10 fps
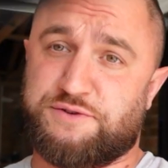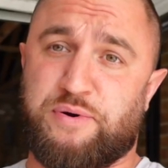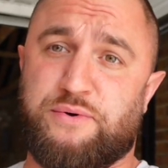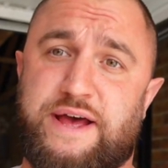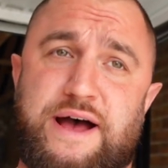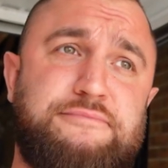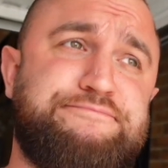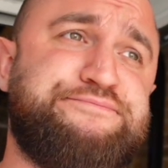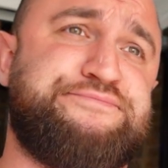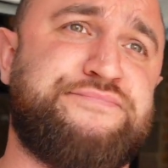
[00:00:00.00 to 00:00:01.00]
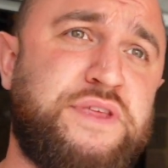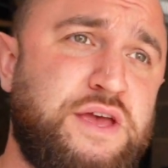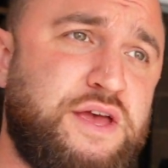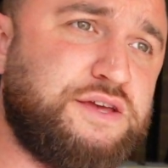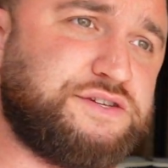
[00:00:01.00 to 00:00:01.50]
just pulled it out.
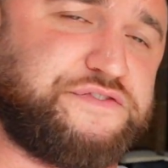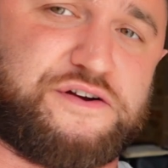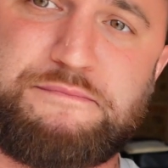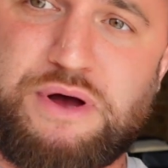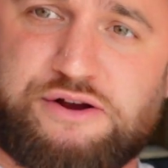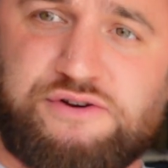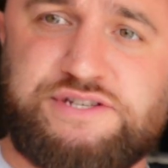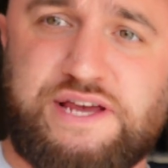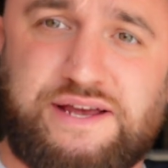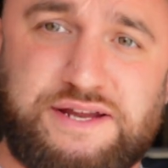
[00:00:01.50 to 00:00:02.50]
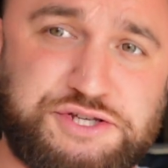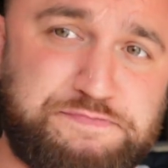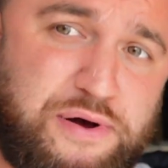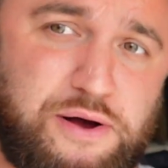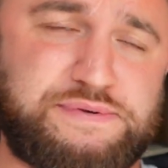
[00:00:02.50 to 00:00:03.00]
So for a microsecond, it just
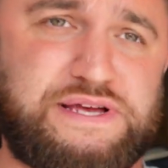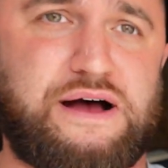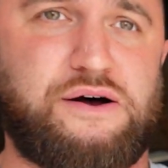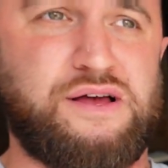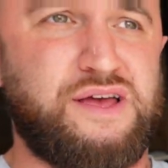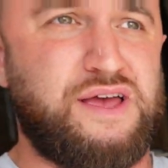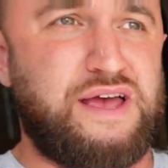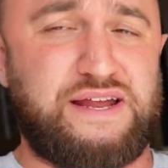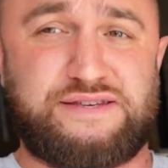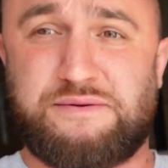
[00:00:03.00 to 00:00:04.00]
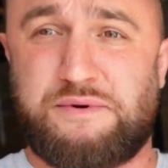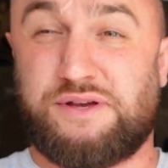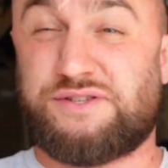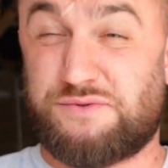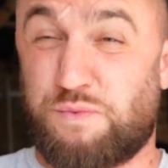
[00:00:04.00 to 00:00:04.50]
pops out, and it's
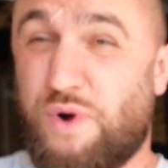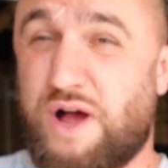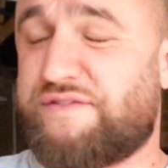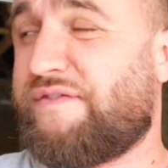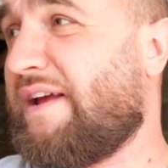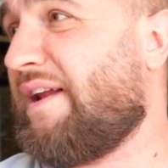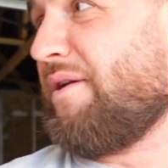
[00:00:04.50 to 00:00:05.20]
the worst feeling